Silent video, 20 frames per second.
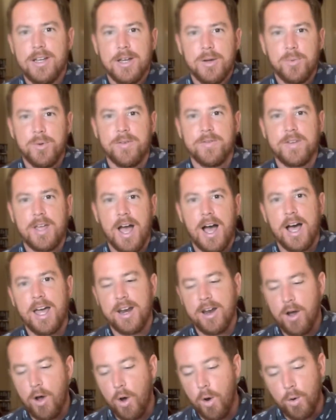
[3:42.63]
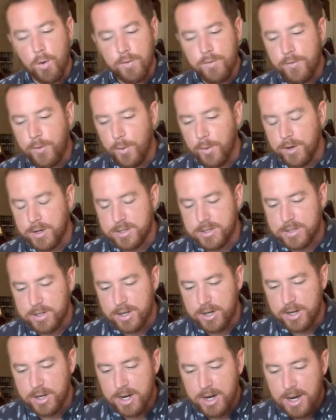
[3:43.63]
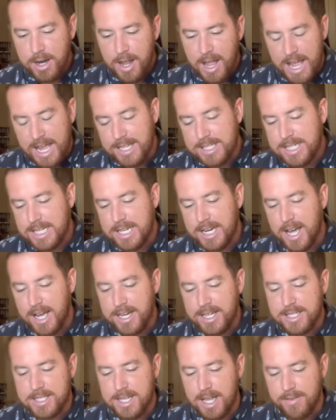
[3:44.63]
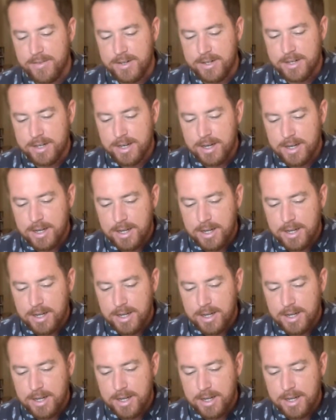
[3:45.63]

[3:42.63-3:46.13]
We've got Old Forester 1897.